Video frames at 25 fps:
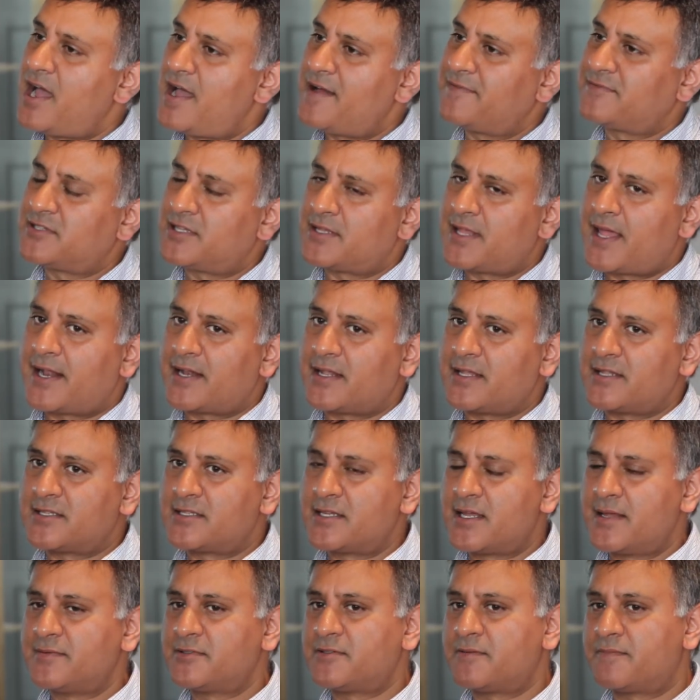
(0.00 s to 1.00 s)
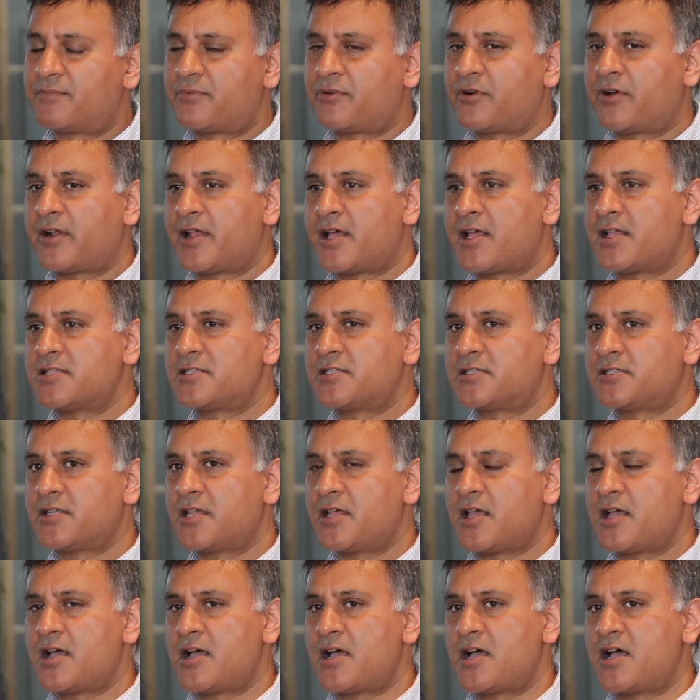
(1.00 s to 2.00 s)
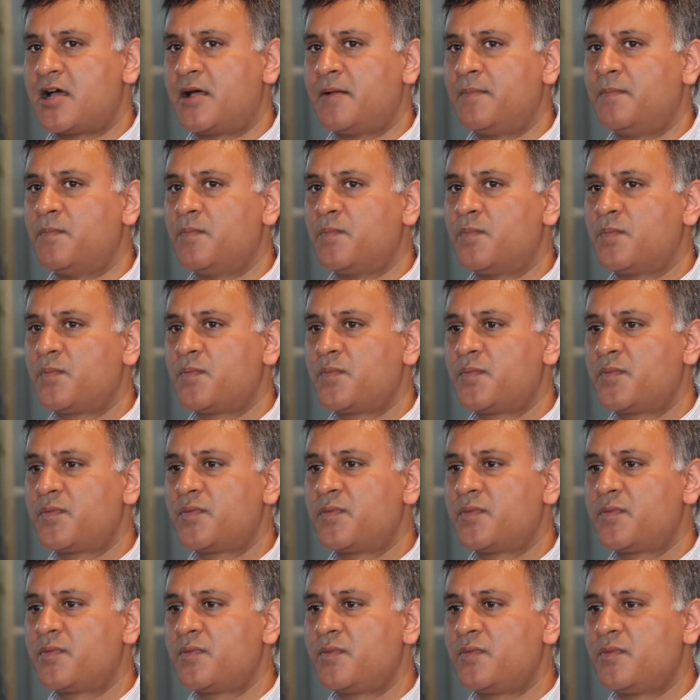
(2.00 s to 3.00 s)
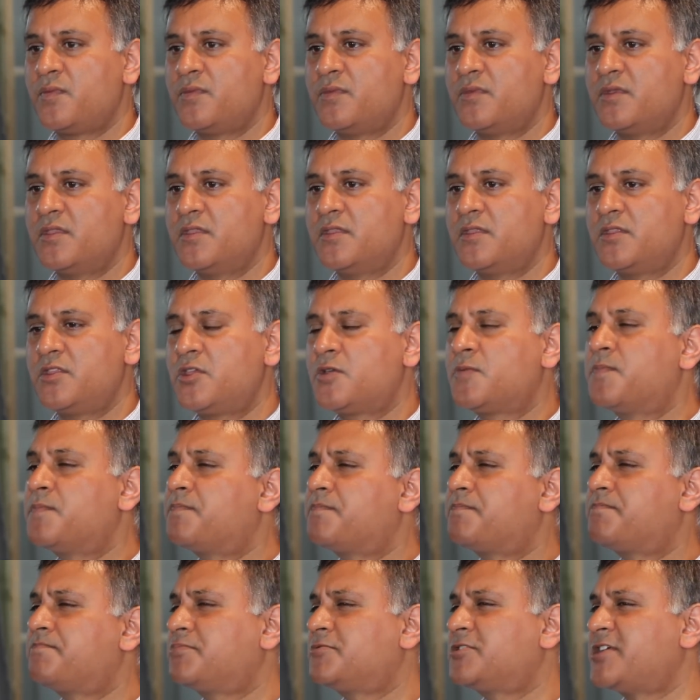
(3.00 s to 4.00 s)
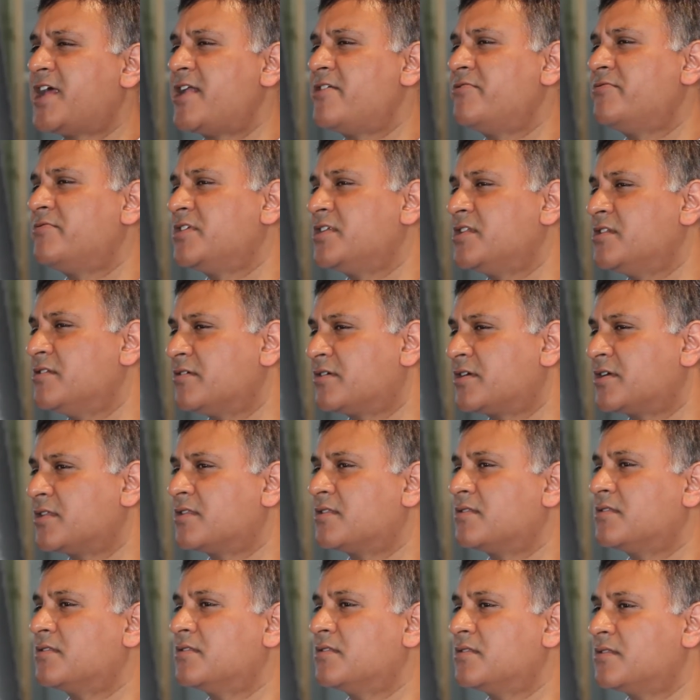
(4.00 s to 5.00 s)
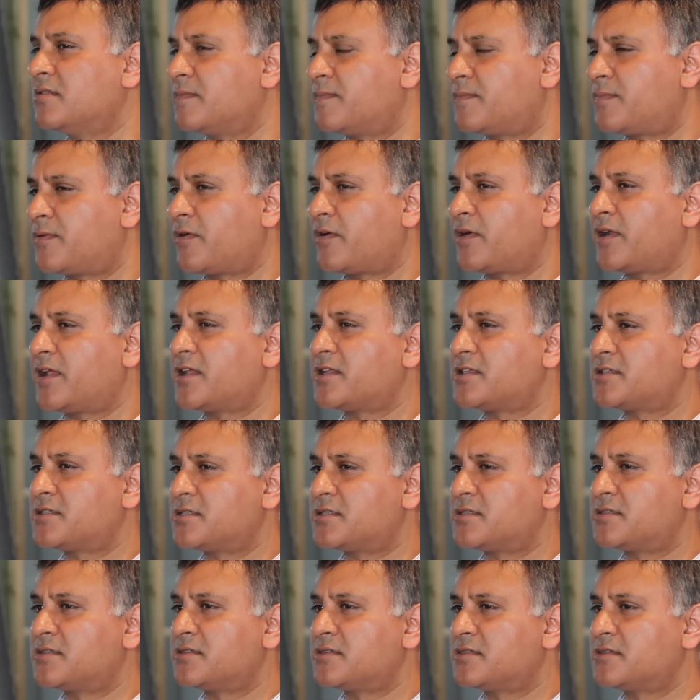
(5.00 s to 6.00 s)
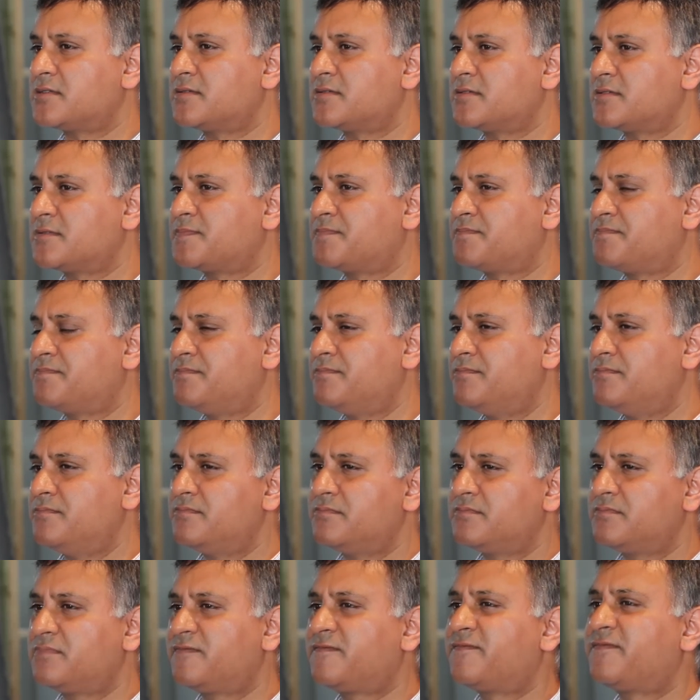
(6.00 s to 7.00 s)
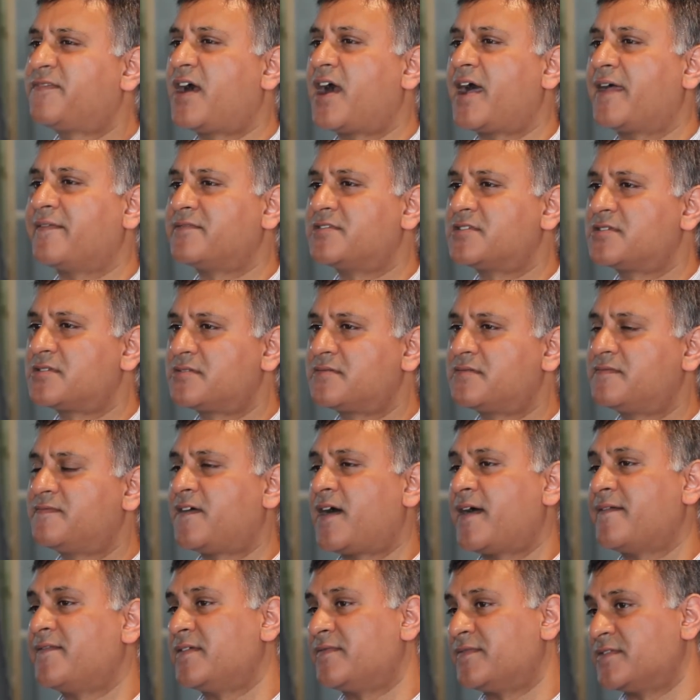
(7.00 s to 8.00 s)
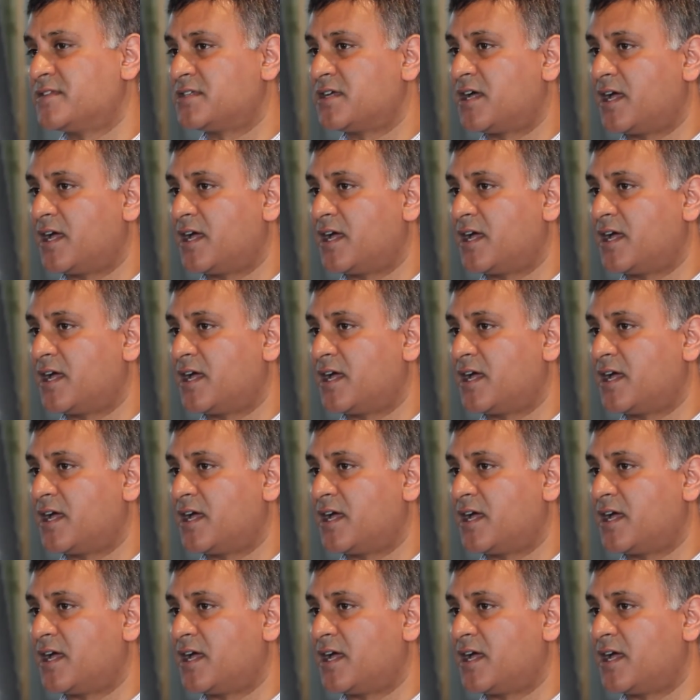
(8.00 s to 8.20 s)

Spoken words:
after that, in terms of products, you can generally look at the products as five different